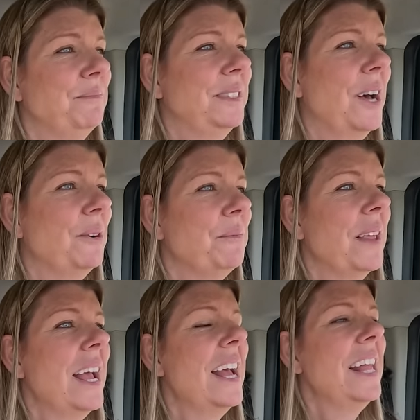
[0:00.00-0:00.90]
So
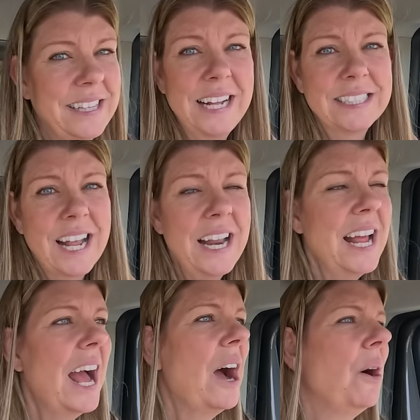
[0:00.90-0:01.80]
that's kind of
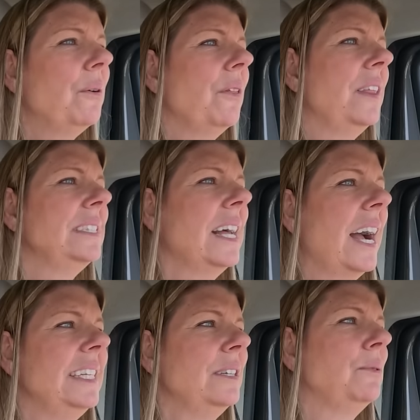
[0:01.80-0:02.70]
how this
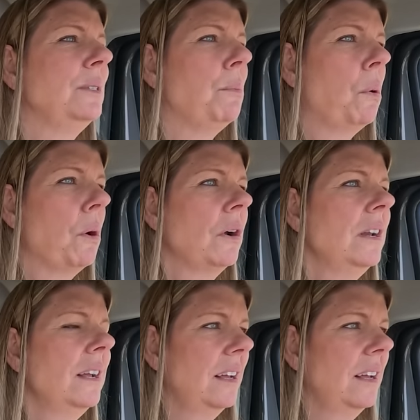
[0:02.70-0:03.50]
idea was born.